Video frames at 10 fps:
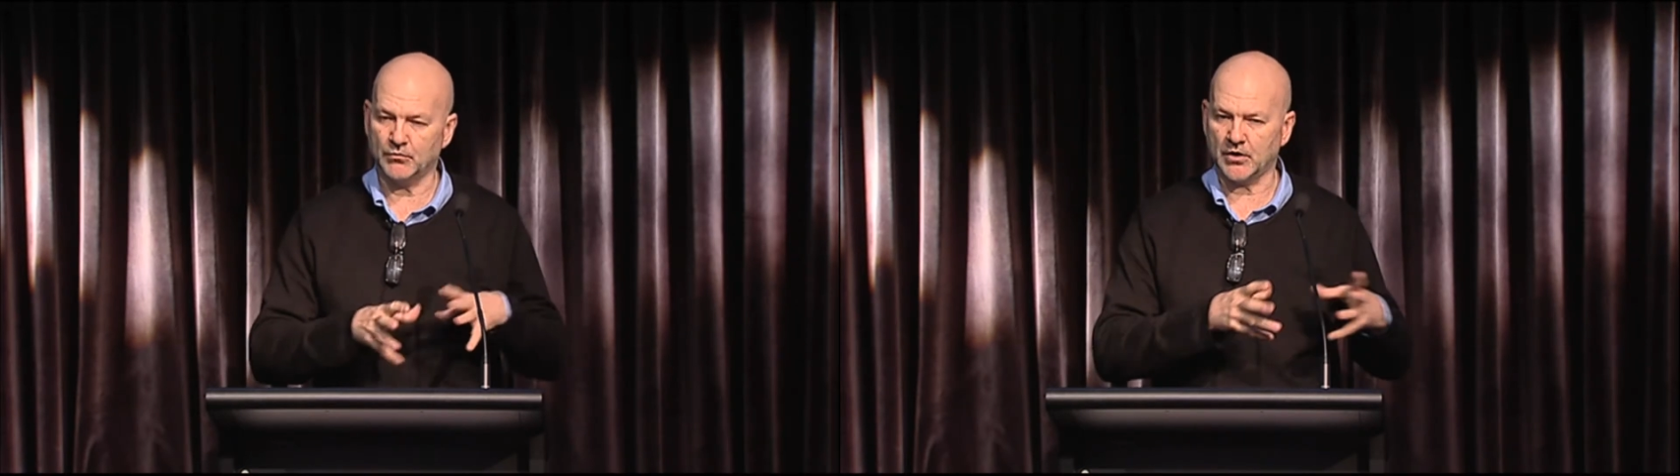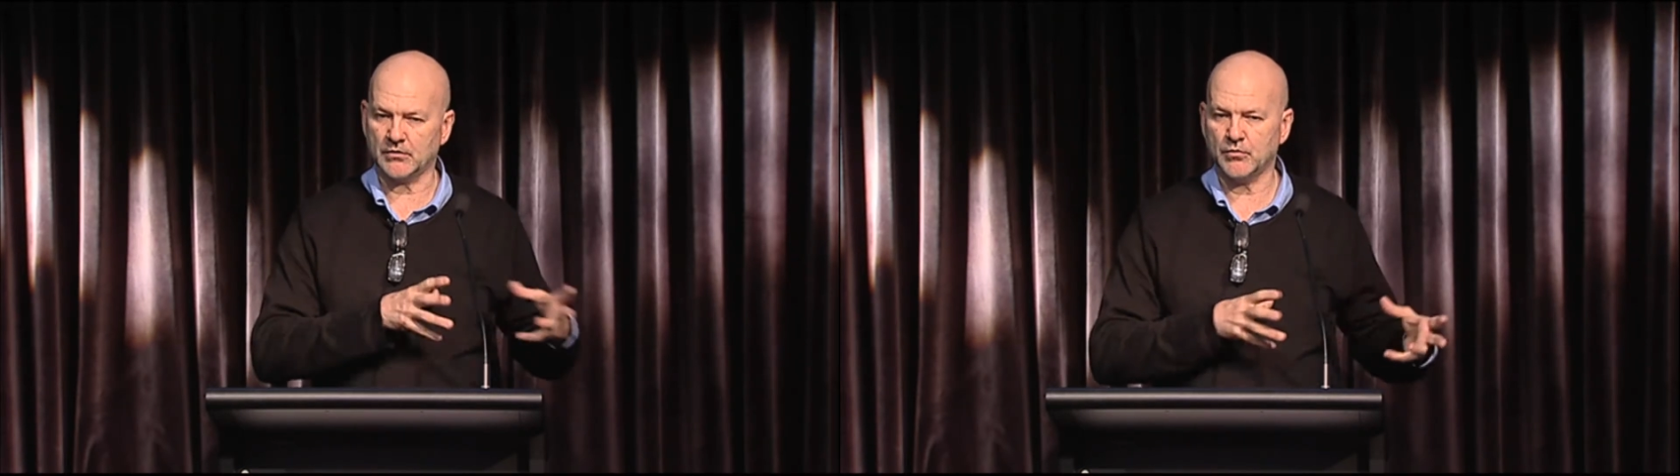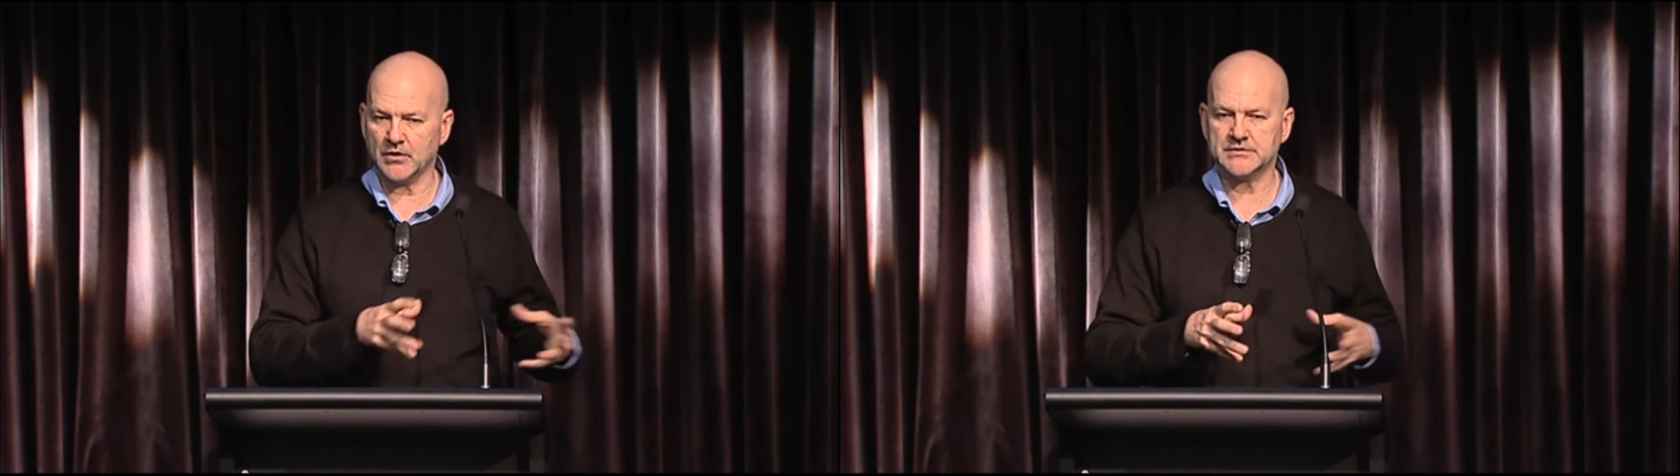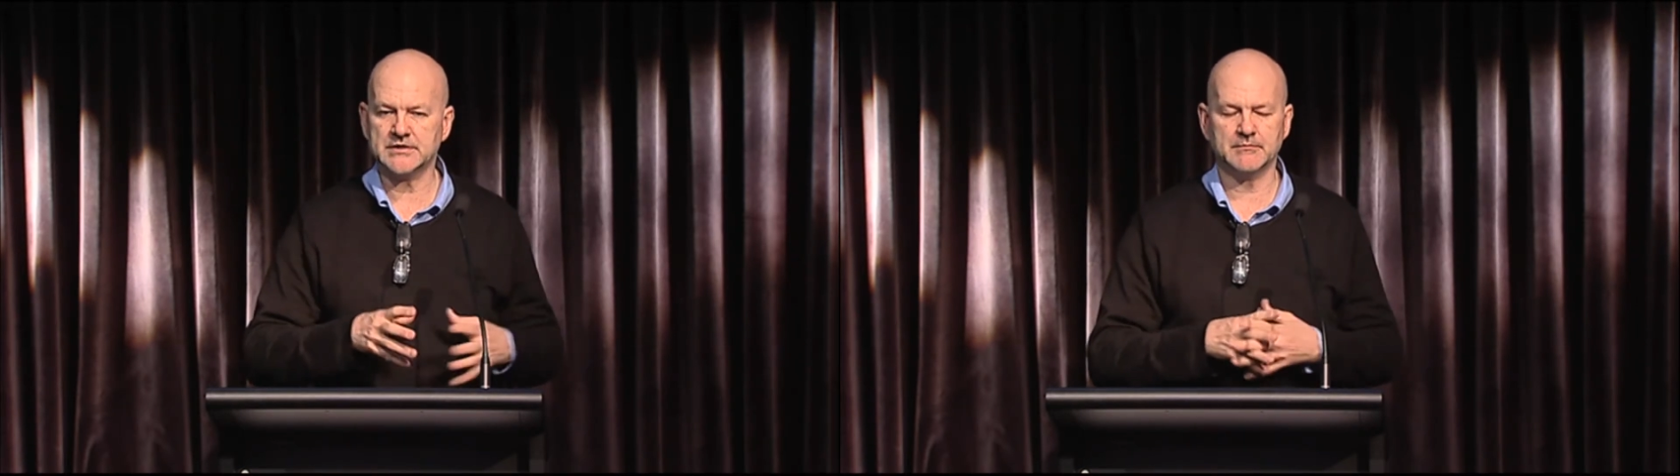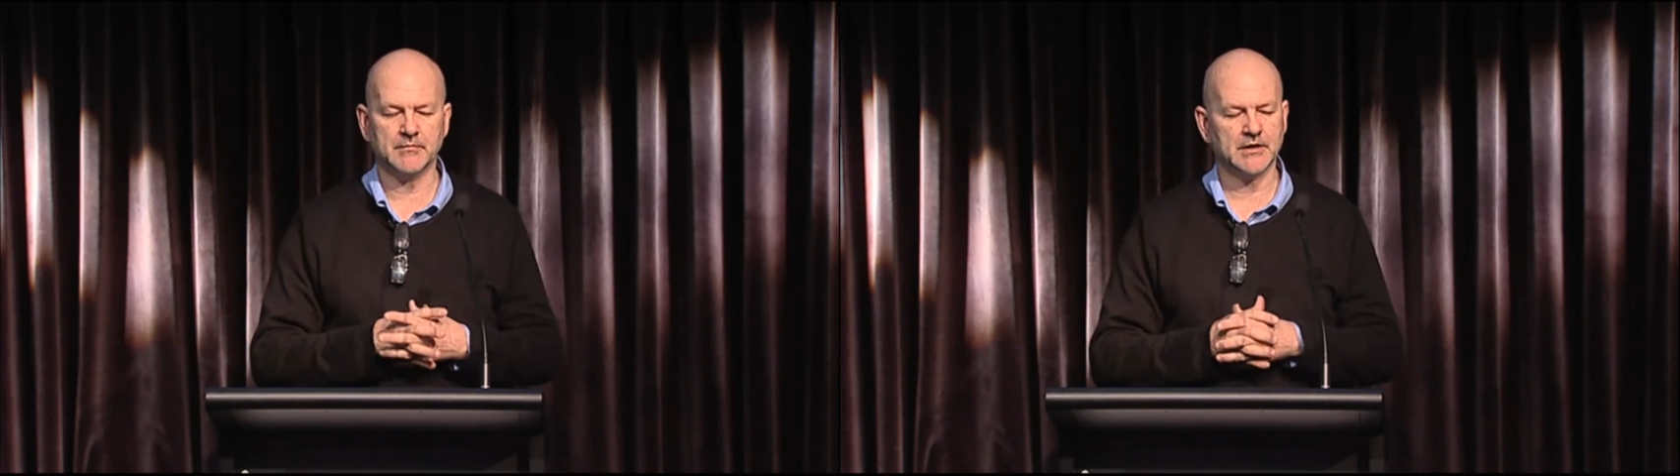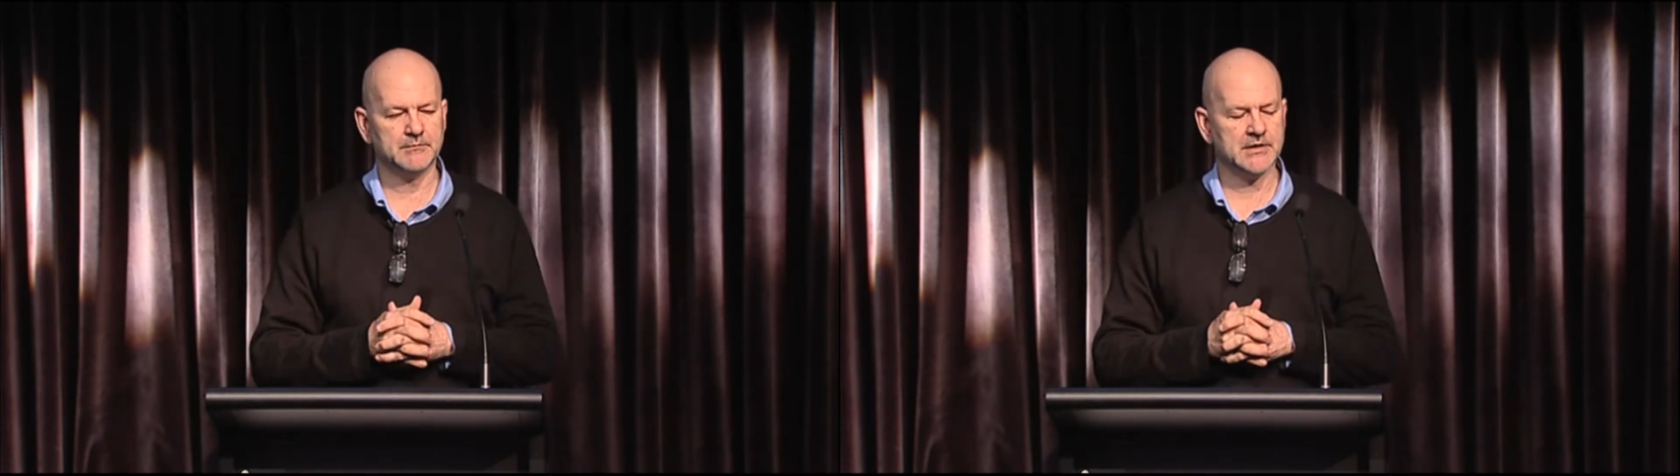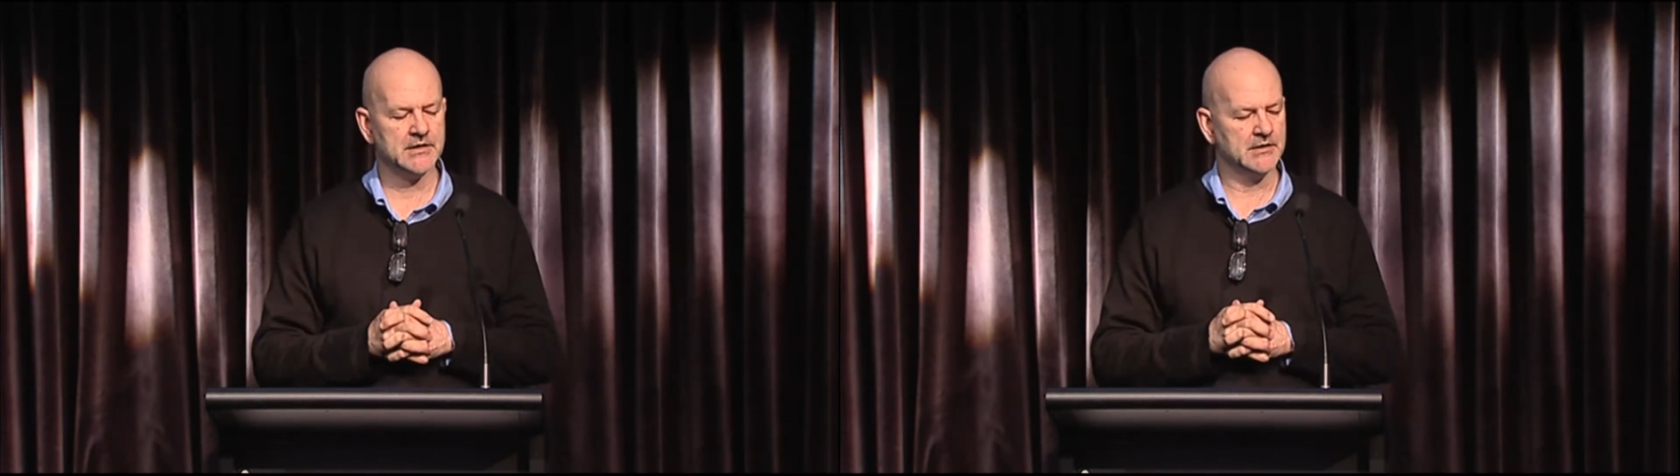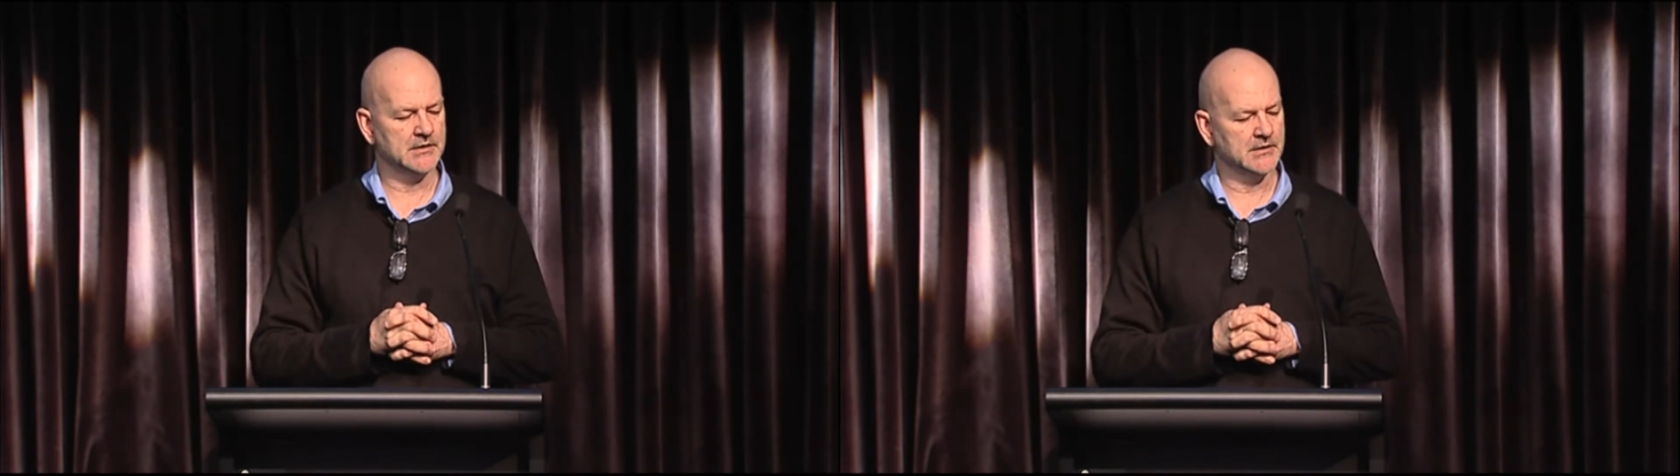or what quality it might be.